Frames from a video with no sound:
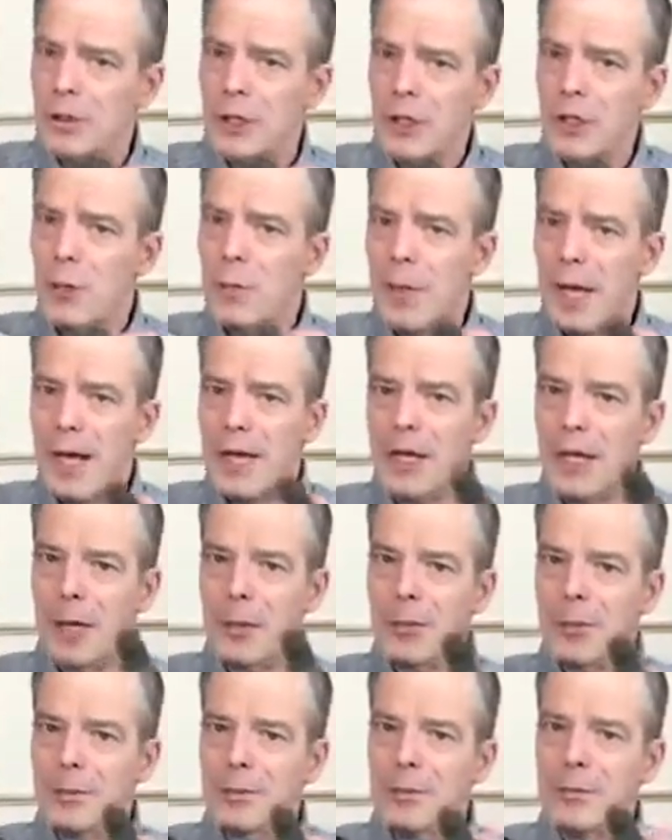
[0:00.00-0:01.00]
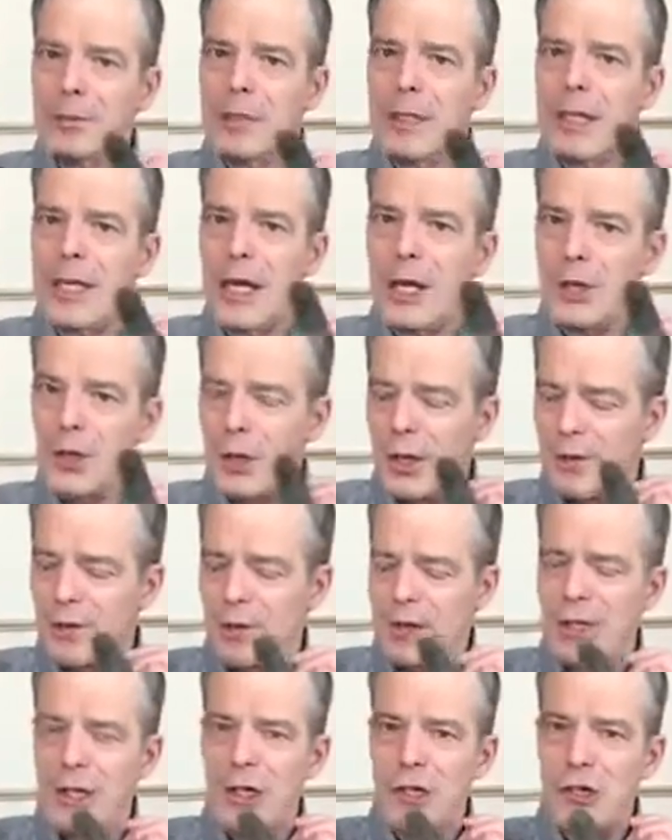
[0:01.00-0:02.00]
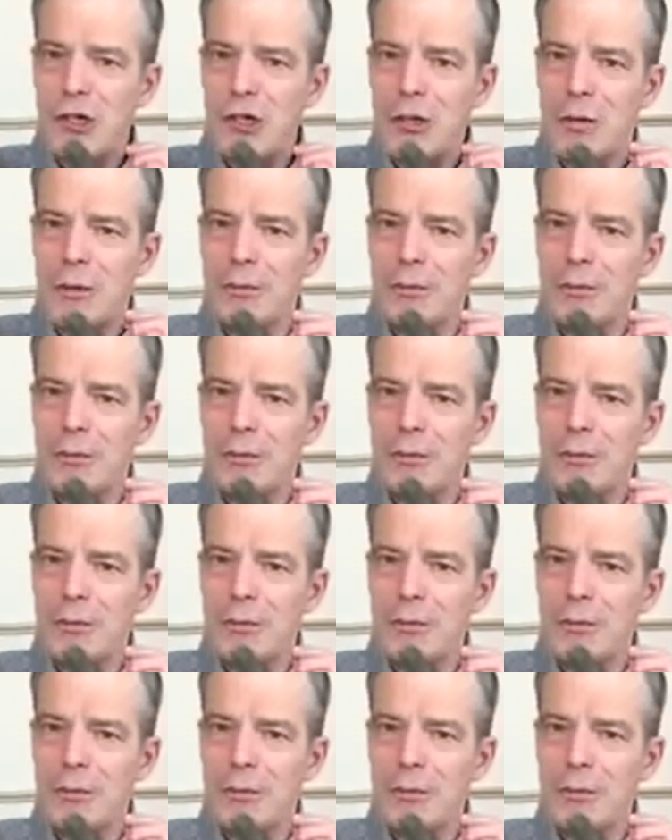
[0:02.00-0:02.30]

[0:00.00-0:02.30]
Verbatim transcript: and you back up, and you have the leash,